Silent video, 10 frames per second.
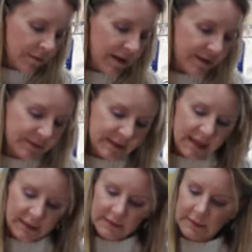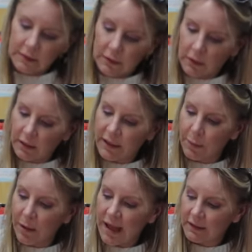five, six
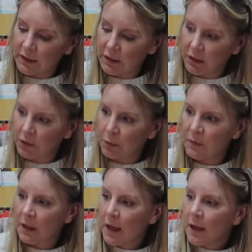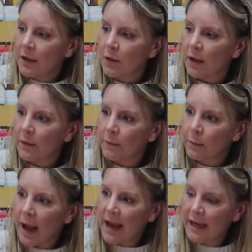clear plastic tubes. You get a
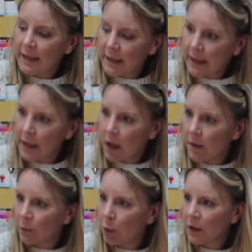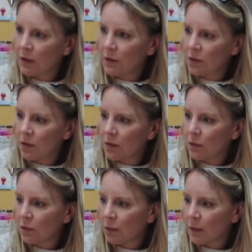variety of one,
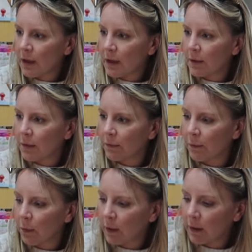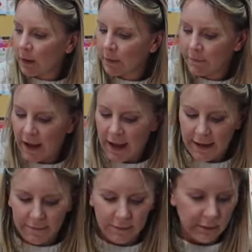two, three, four,
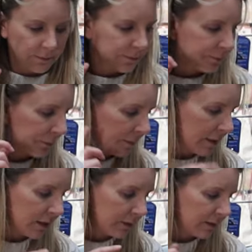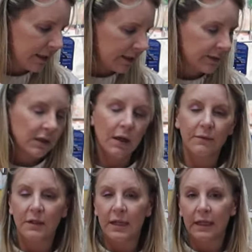five, six
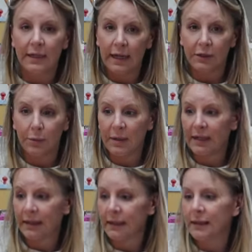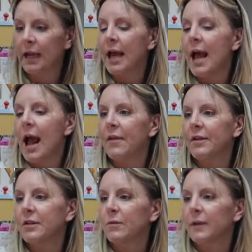of the connector pieces, and
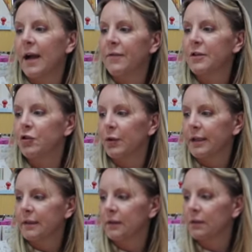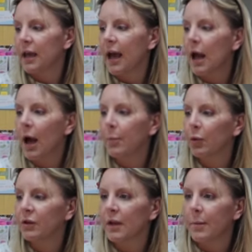then you've got the joints that uh,
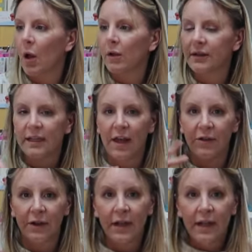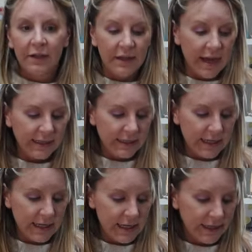put them all together. The
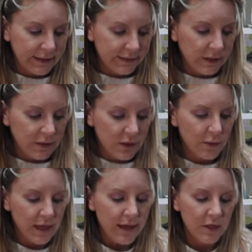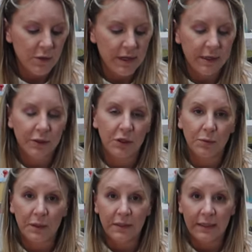idea is you get your air
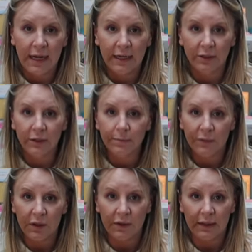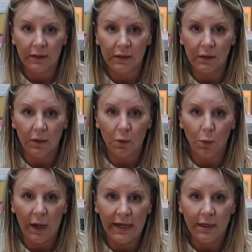tube container. So that's this little
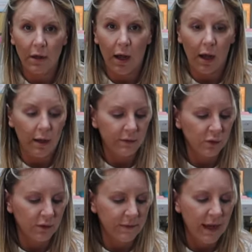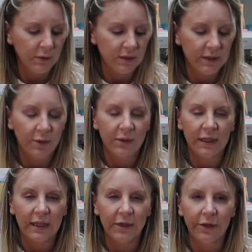white uh, sort of housing
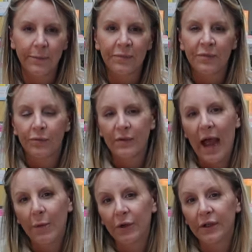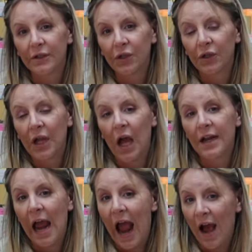unit here. That we're gonna turn
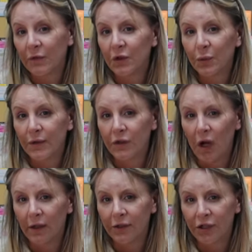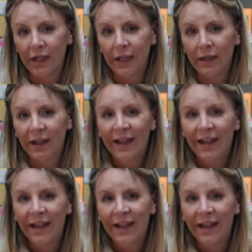on after we've charged it.